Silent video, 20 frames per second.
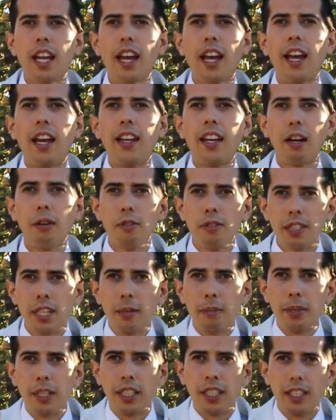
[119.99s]
and I was
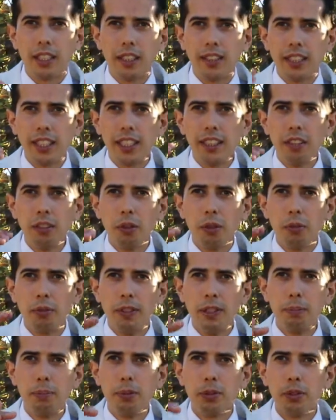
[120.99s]
able to see little
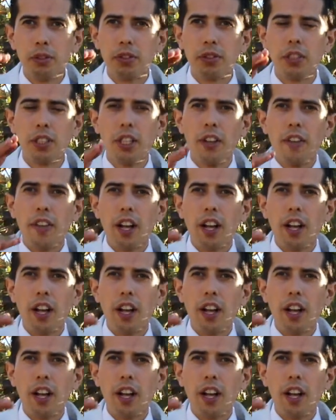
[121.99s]
ripples